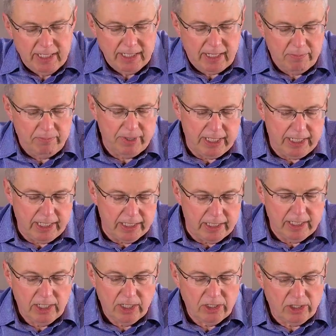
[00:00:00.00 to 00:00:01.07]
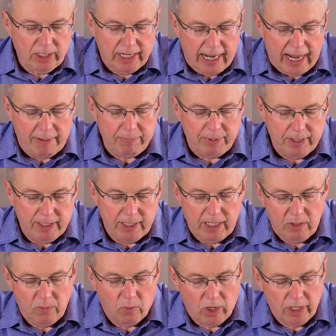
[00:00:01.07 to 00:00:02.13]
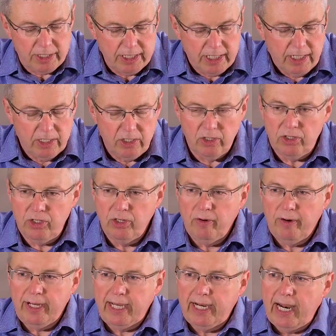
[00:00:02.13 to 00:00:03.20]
can begin to happen in what you're doing.